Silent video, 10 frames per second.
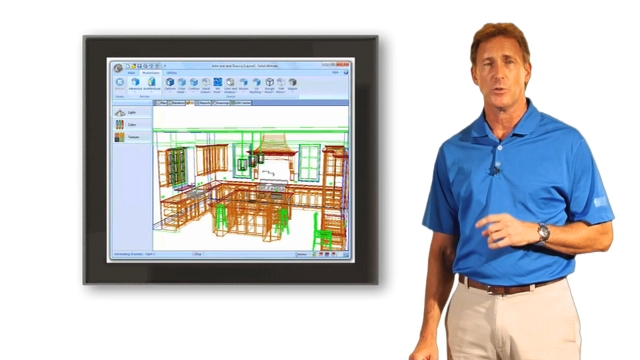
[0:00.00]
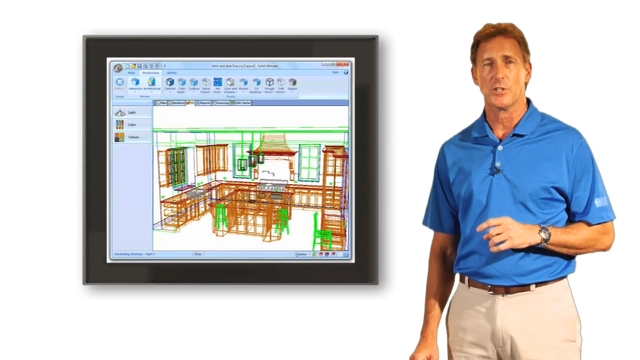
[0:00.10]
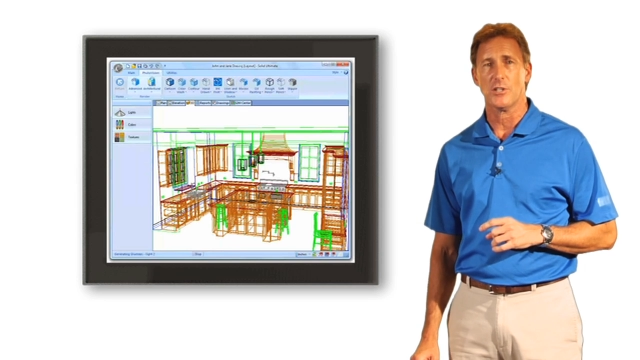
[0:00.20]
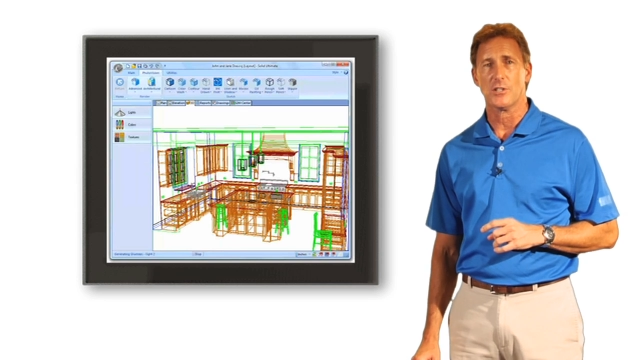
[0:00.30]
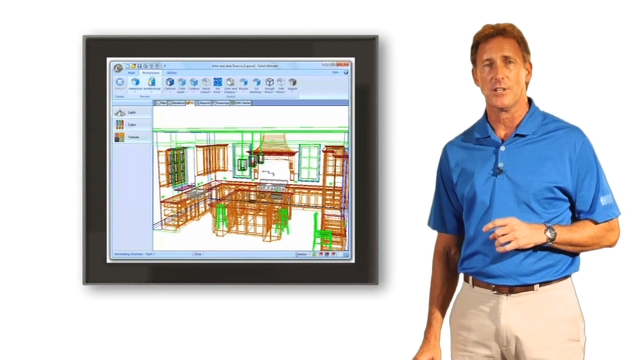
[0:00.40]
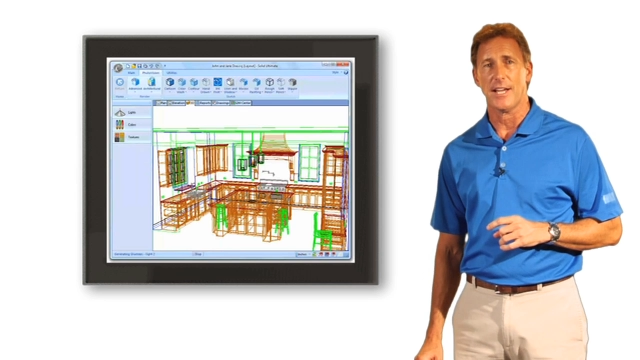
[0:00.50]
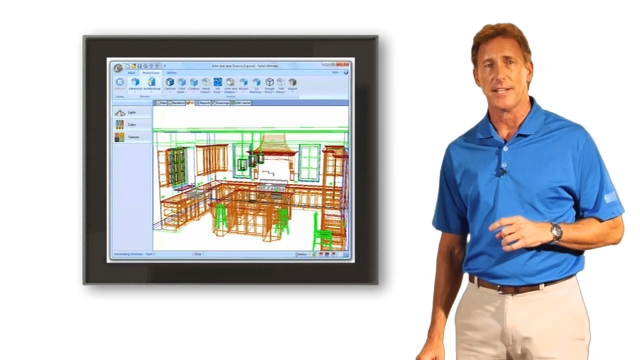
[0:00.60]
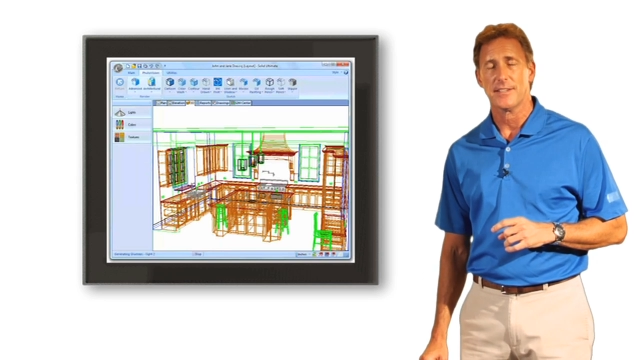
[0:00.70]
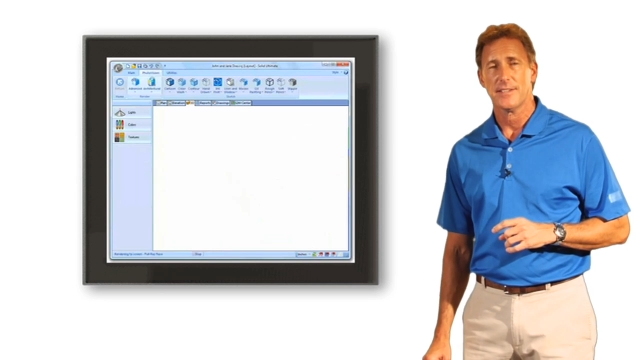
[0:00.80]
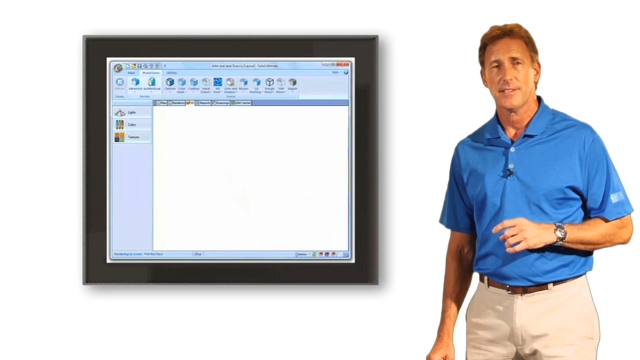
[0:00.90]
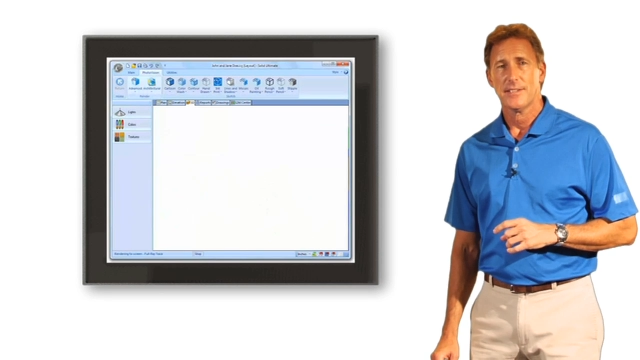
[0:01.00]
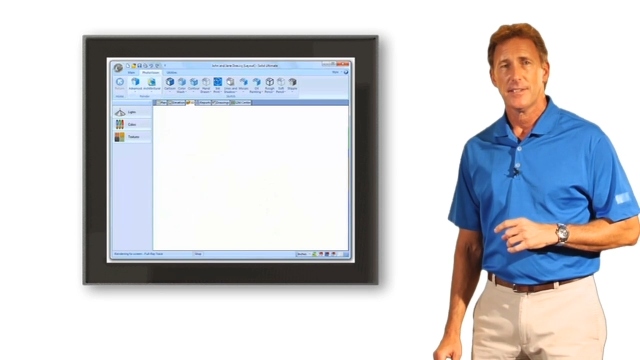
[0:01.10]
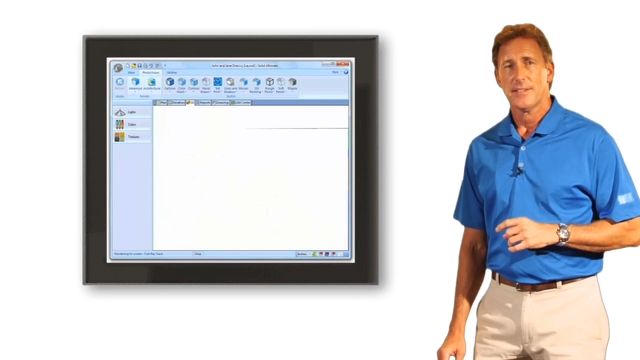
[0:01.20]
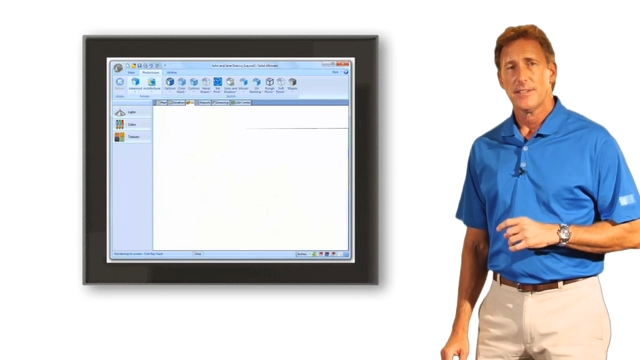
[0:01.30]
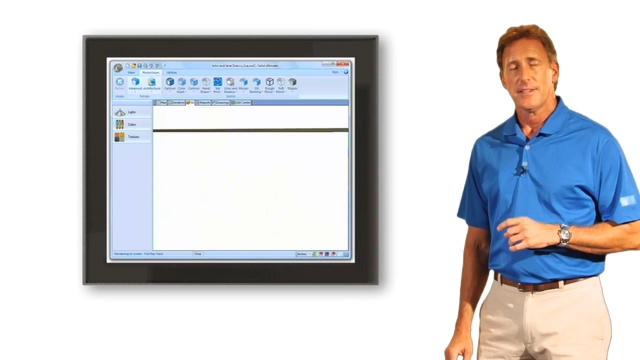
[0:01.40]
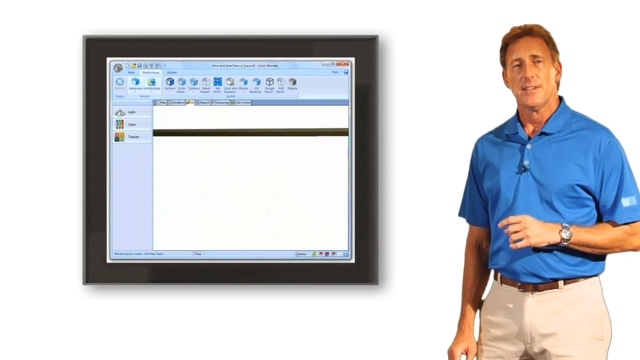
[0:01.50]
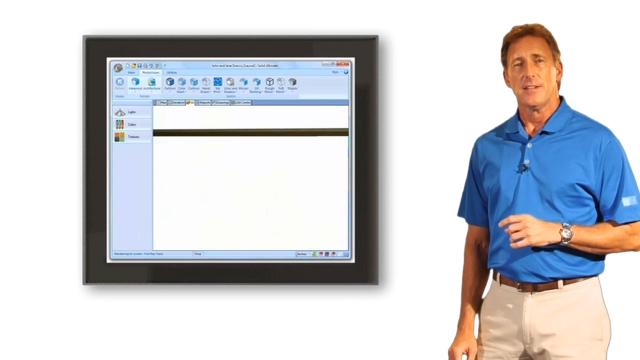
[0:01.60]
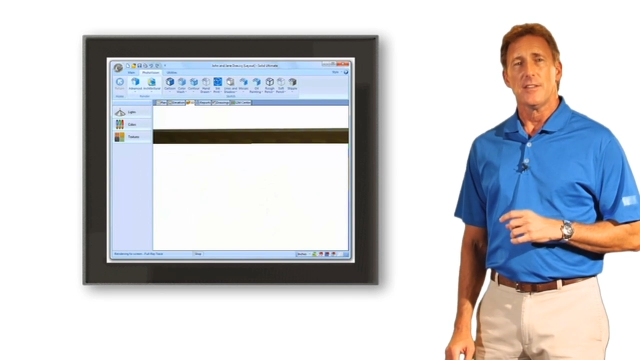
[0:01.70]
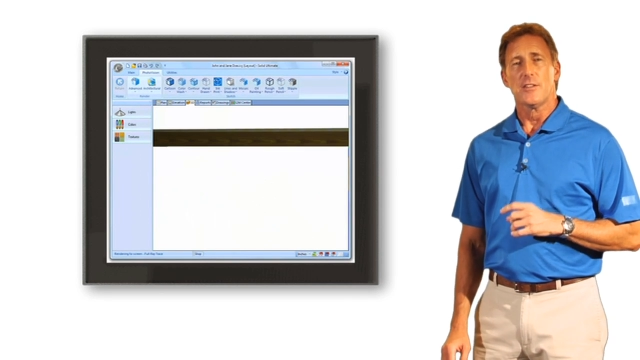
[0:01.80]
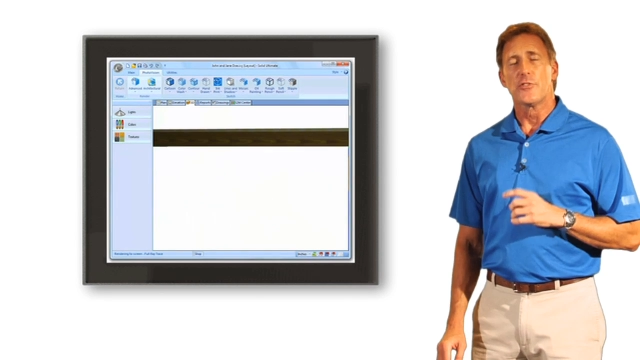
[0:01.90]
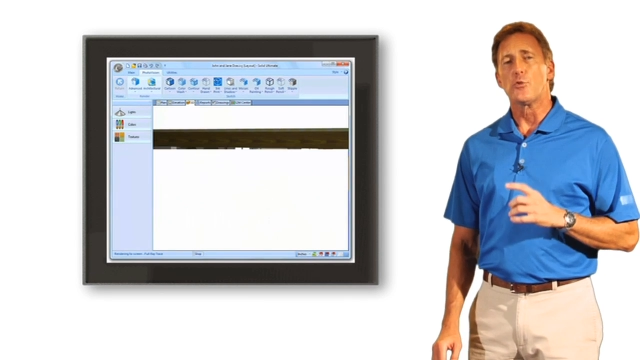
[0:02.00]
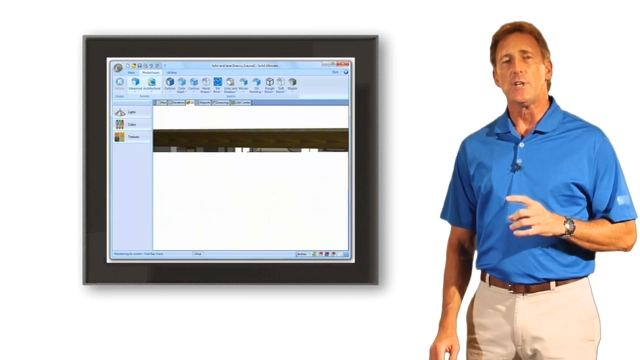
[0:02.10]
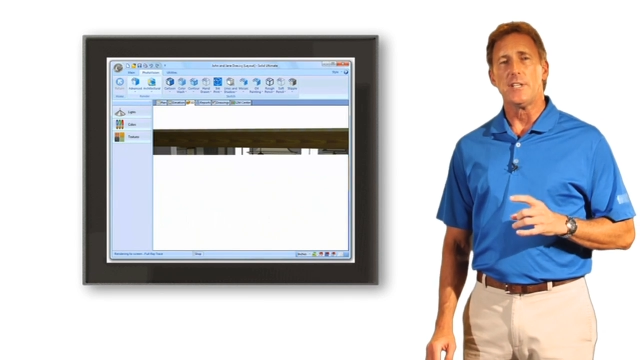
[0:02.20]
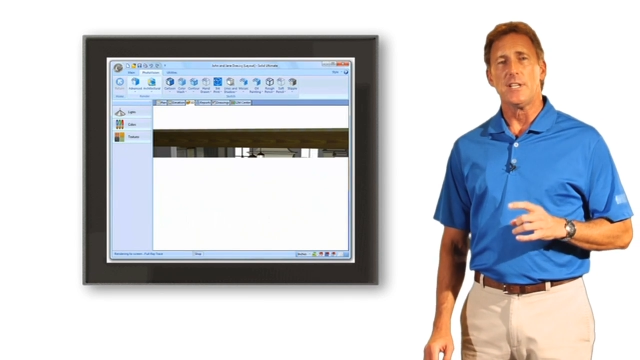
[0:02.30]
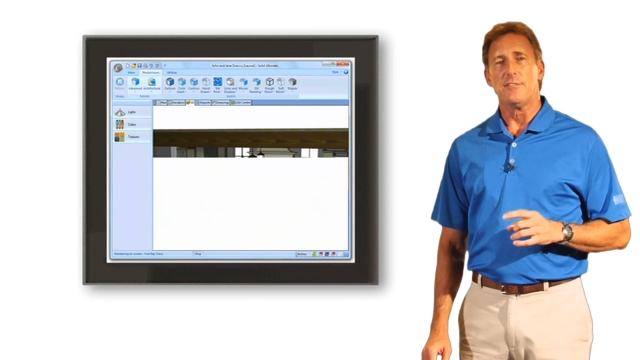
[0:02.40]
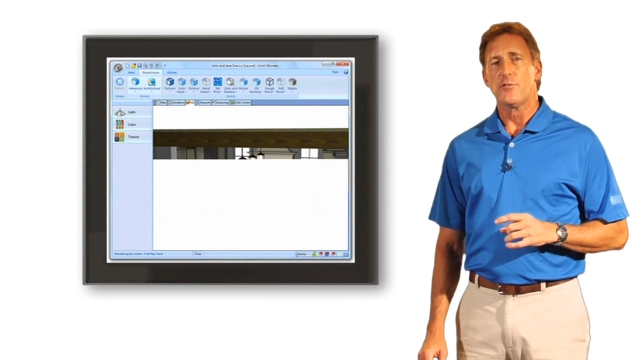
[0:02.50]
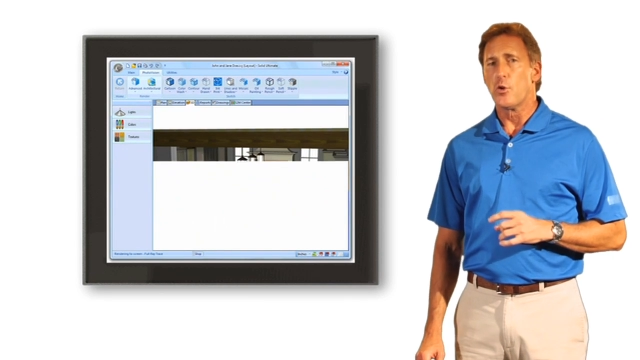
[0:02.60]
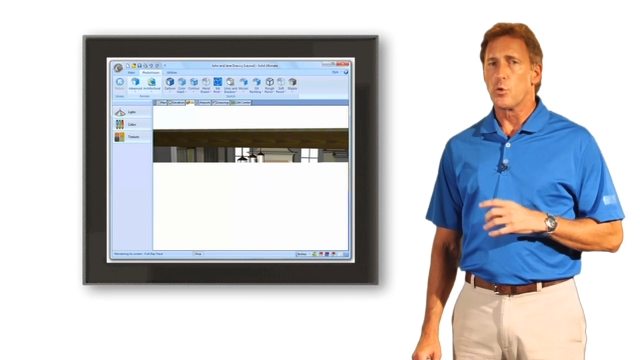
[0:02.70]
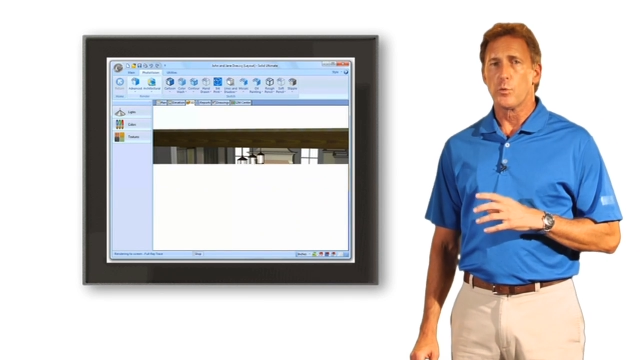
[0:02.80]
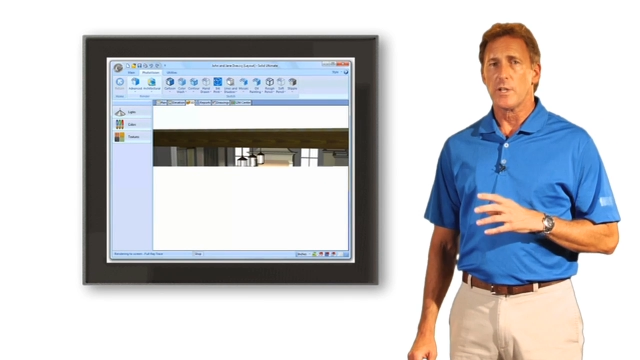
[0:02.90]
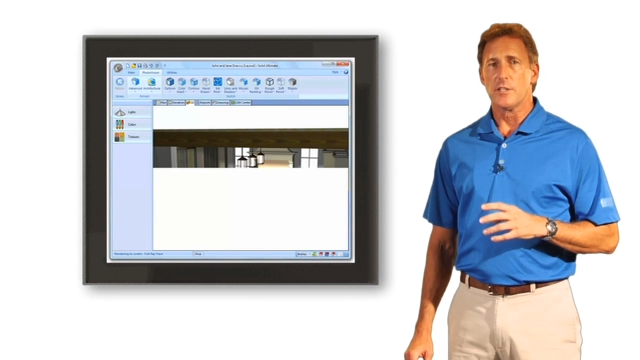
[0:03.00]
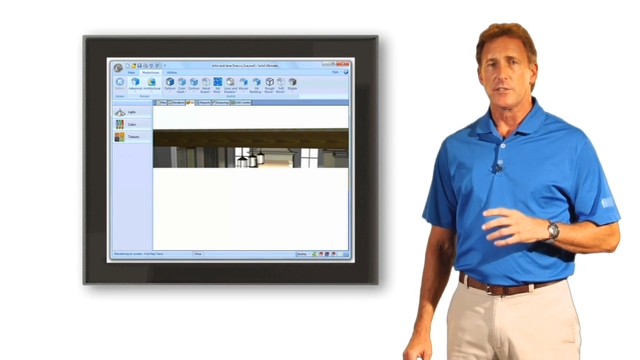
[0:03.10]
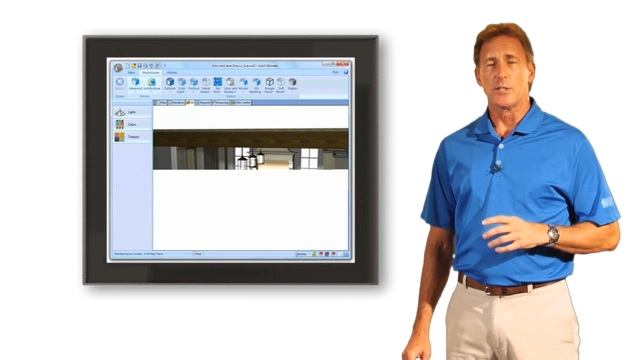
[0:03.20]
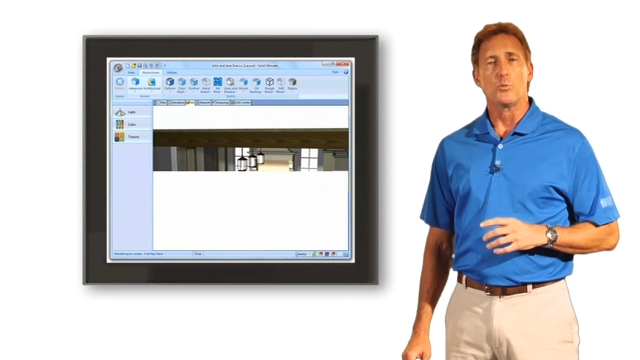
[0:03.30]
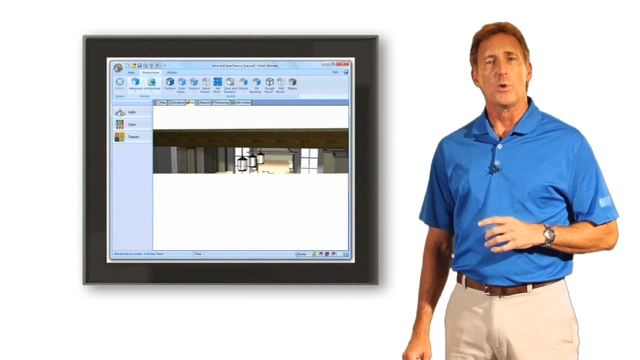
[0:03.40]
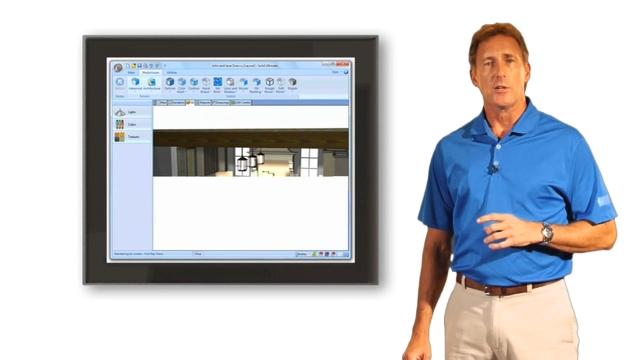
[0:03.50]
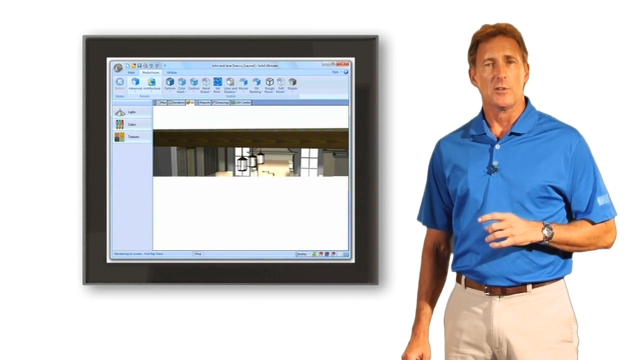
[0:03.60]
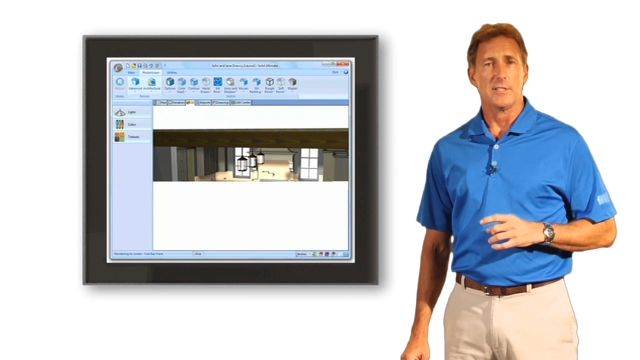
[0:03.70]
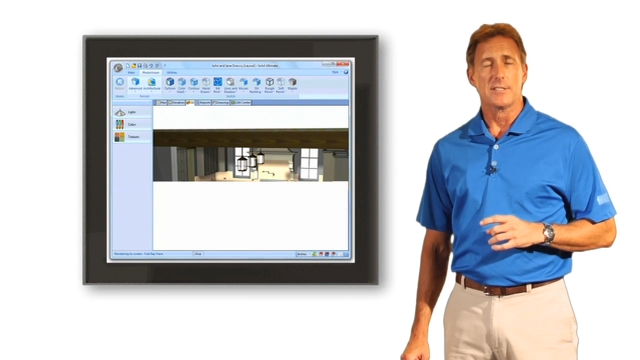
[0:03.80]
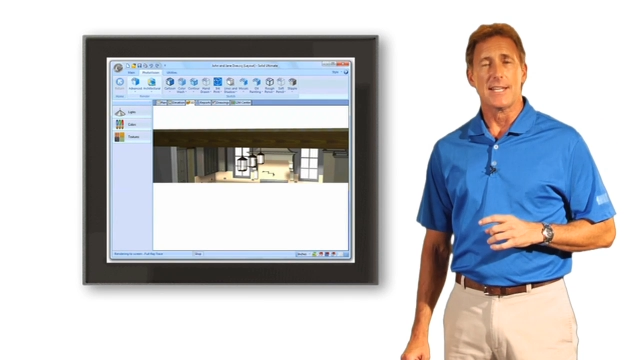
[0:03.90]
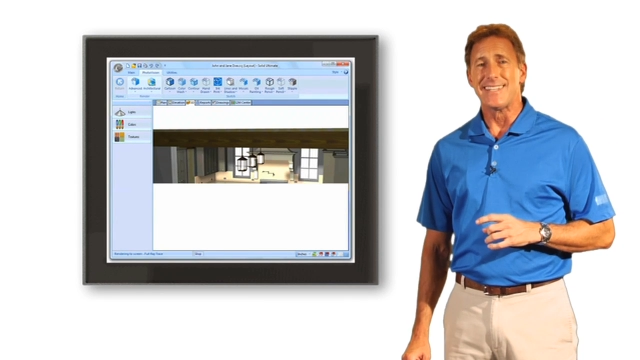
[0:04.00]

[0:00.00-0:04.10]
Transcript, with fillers: going to look like the 3D photorealistic renderings